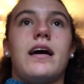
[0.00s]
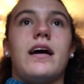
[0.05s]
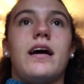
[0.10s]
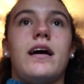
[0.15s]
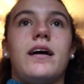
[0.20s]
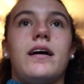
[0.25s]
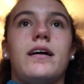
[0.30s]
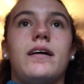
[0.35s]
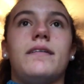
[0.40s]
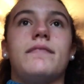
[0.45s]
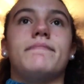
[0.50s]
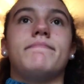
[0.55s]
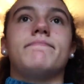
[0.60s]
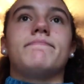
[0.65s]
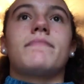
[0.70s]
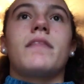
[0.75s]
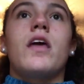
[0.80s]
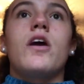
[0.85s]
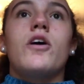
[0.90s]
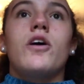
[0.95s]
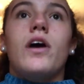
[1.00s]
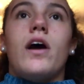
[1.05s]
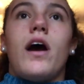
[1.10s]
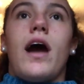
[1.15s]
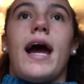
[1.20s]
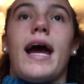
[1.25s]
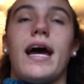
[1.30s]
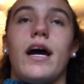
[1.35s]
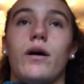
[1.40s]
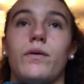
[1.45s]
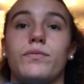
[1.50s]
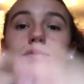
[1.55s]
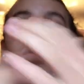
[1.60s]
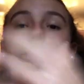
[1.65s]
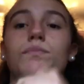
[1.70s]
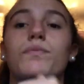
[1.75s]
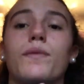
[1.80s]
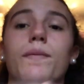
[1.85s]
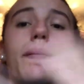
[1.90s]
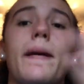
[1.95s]
I
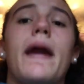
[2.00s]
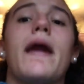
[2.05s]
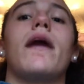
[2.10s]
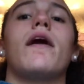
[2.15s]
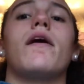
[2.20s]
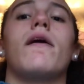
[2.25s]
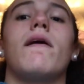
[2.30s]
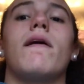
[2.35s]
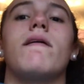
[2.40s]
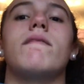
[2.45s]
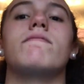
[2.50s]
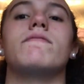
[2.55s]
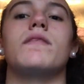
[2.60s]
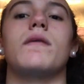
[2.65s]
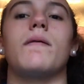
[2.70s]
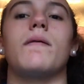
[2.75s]
helped prepare